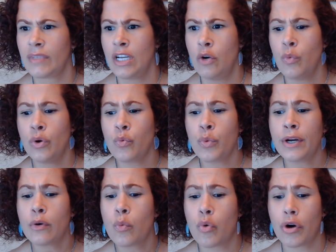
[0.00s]
When
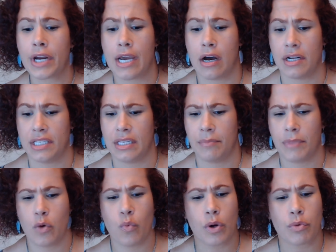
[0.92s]
we're working on
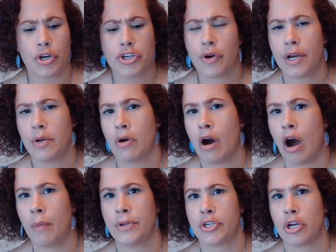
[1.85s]
something, when we're trying to
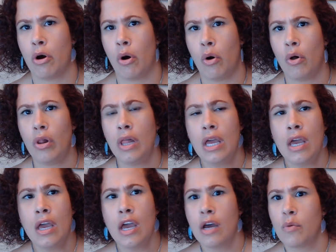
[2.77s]
accomplish a goal,
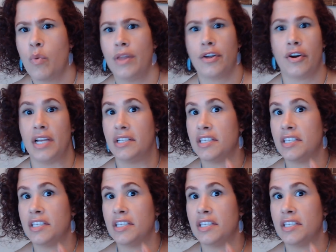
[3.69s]
whether it's